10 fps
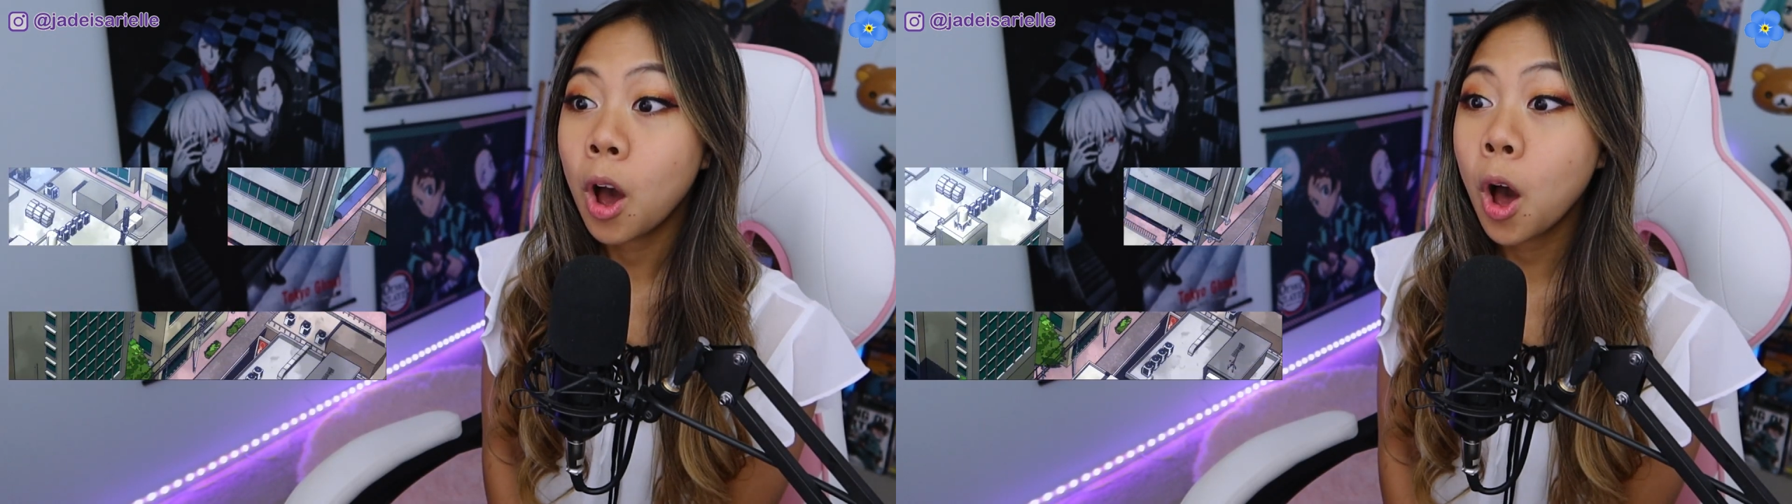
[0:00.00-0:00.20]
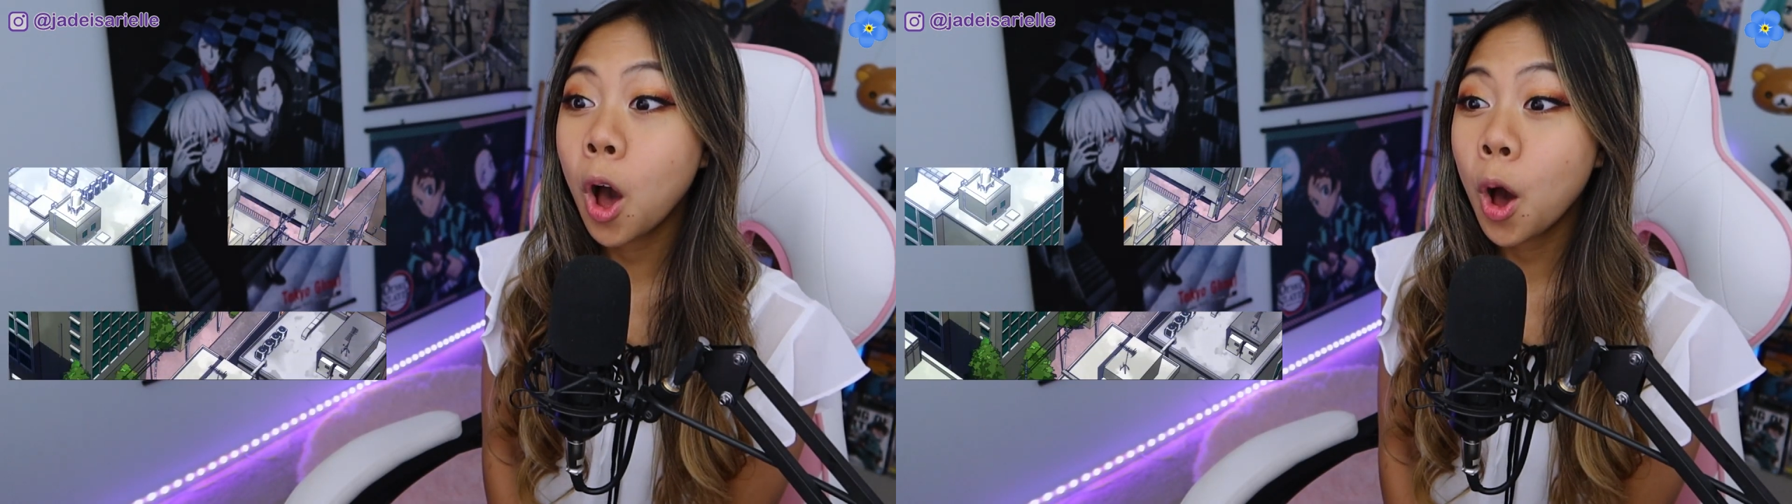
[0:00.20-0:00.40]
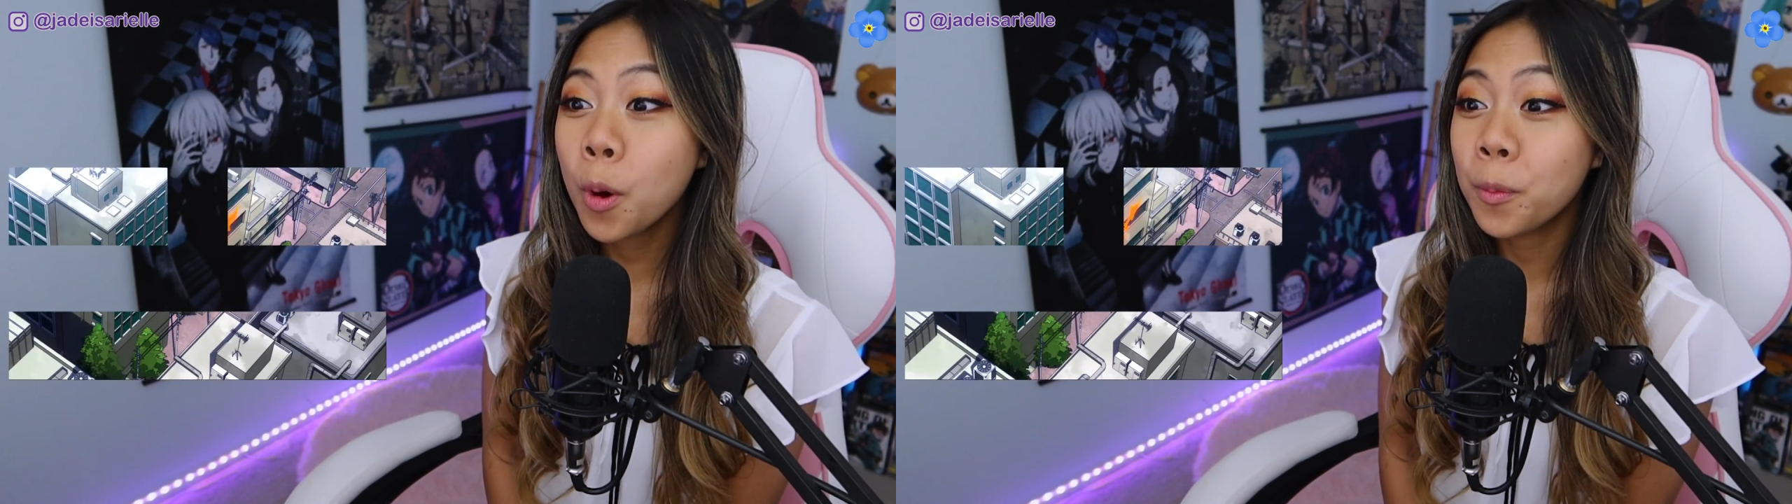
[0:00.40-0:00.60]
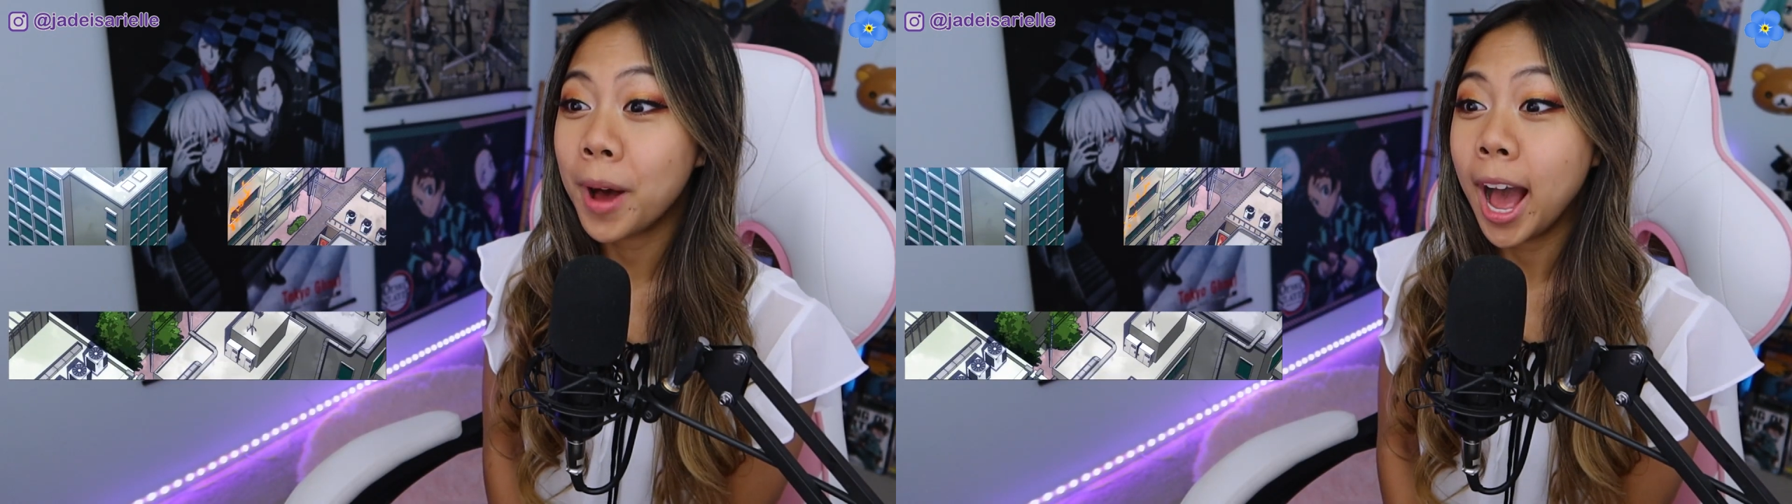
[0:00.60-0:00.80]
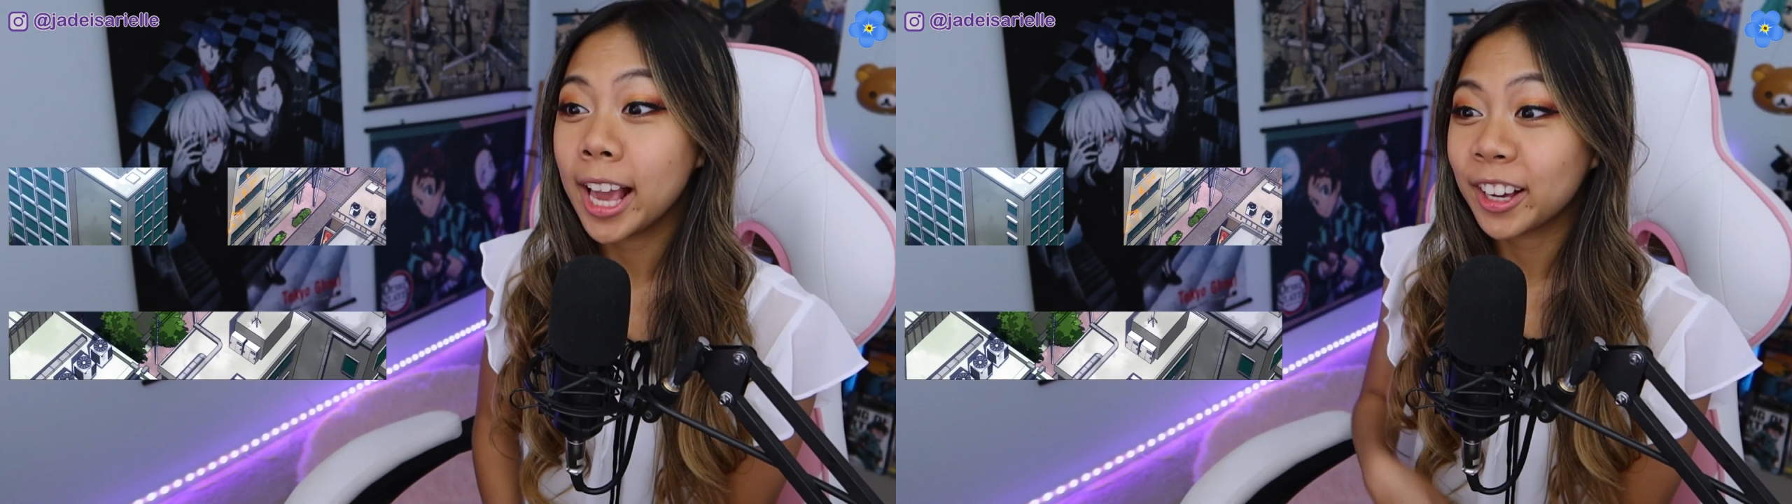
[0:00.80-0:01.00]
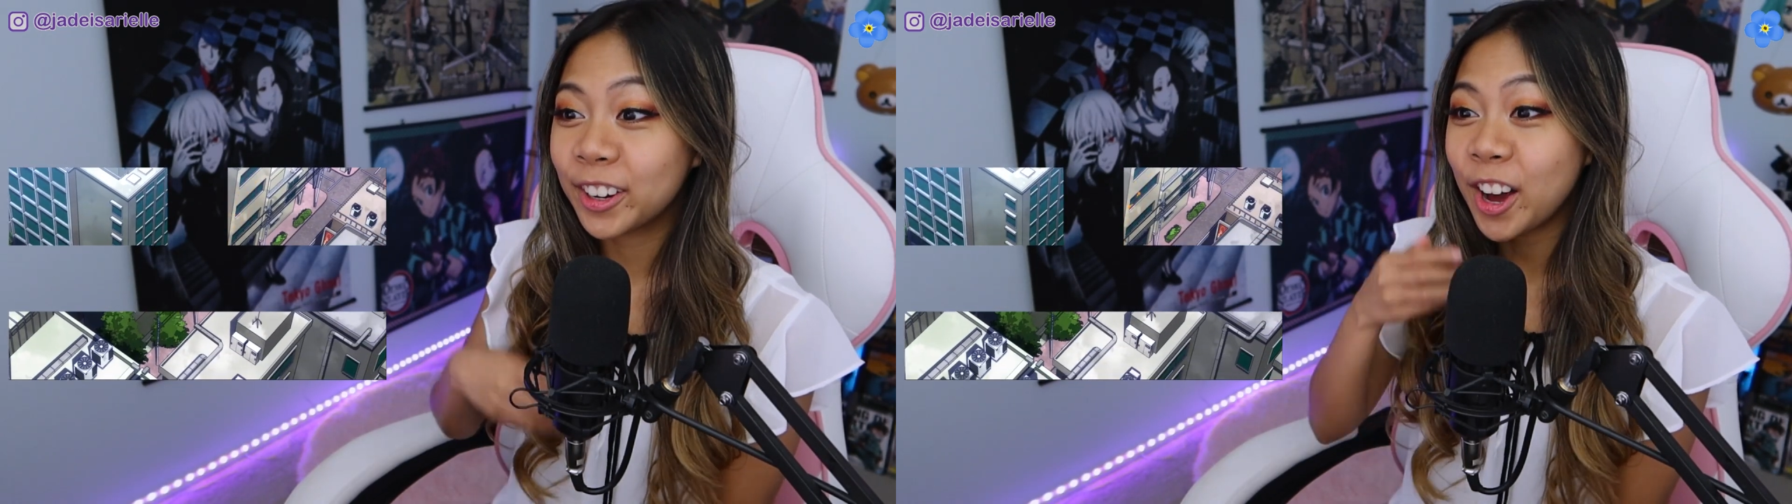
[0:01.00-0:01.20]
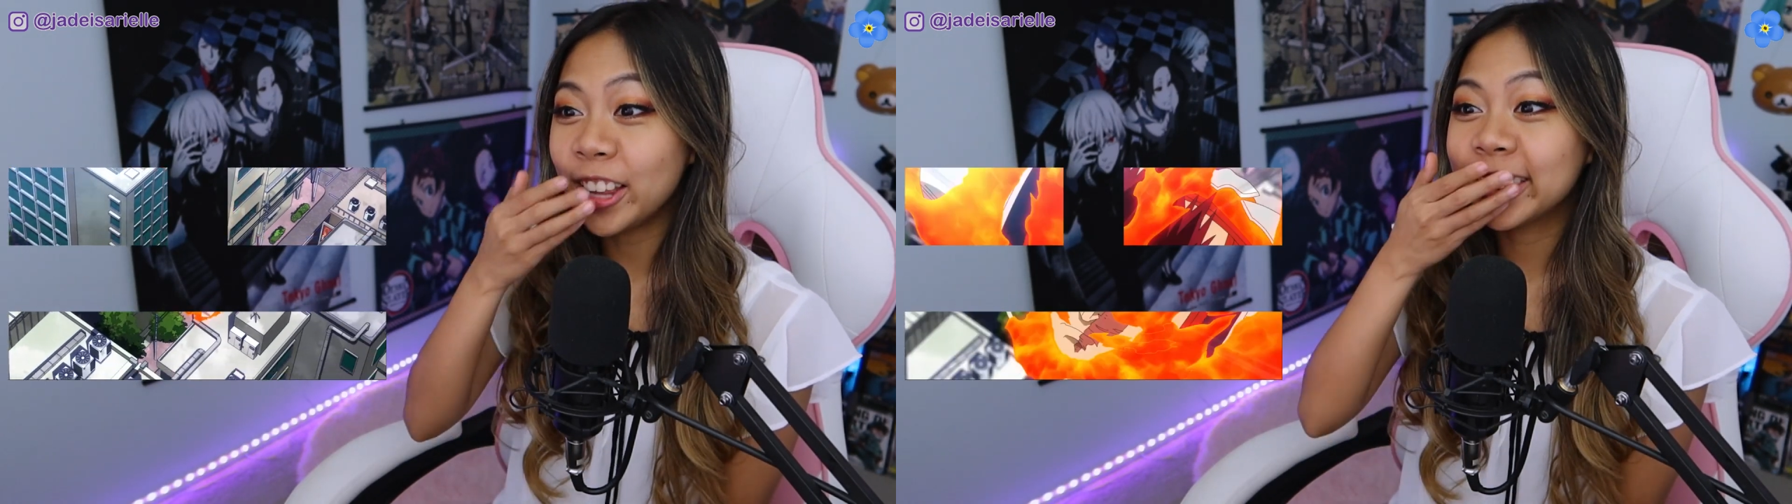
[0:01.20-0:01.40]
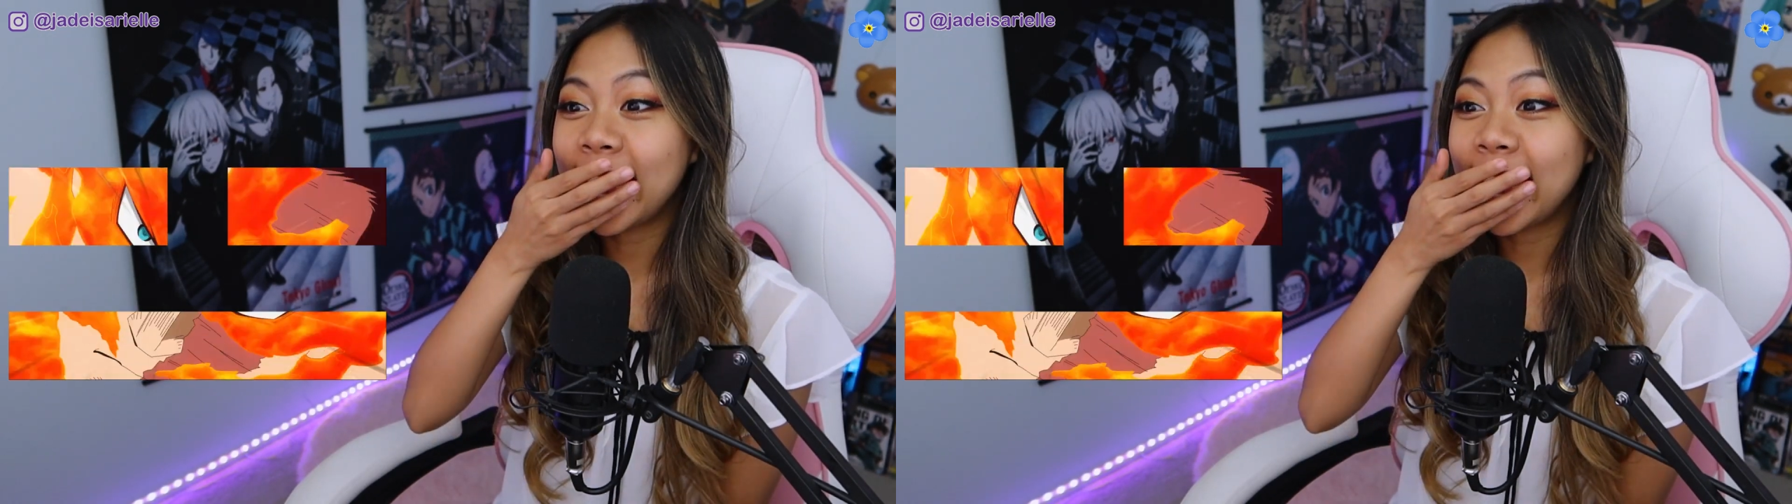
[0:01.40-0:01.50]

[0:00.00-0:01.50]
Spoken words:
Oh my god,